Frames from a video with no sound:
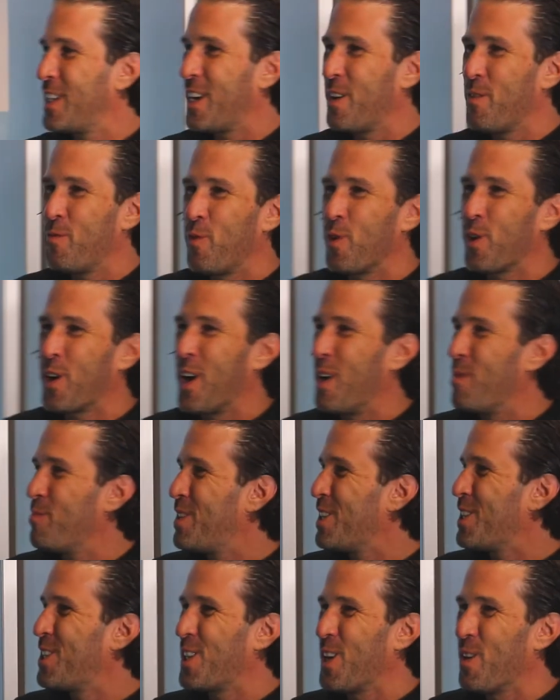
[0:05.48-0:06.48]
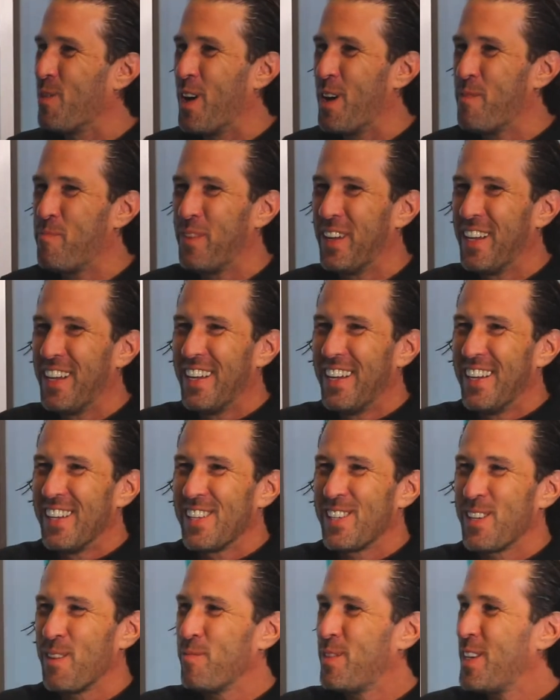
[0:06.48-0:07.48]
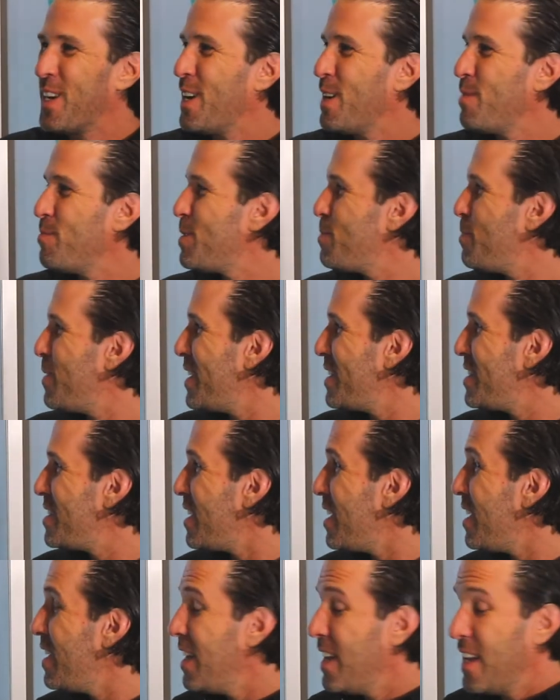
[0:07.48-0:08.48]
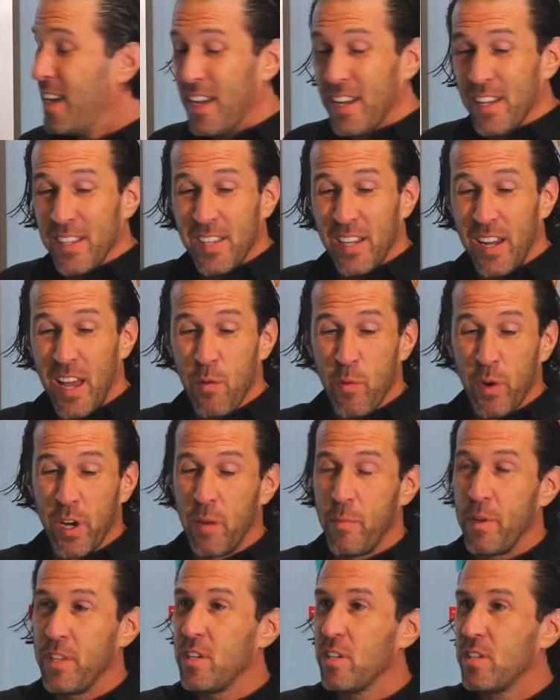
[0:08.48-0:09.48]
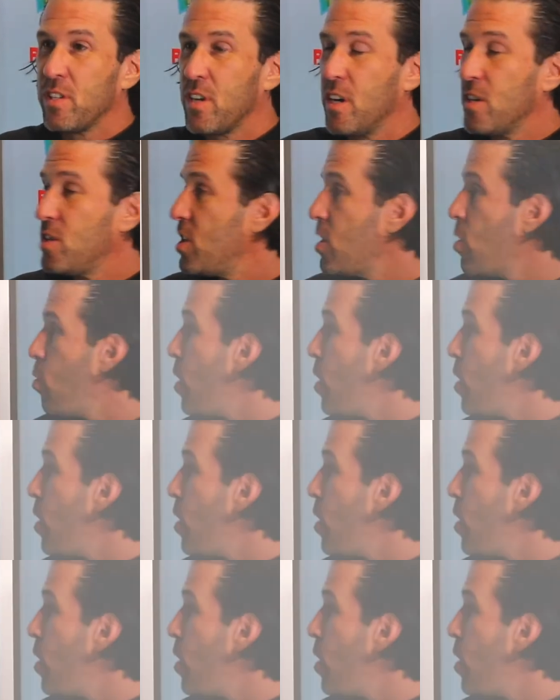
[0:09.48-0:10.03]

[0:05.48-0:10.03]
at Infocom to show up sometimes, but today we're going to be discussing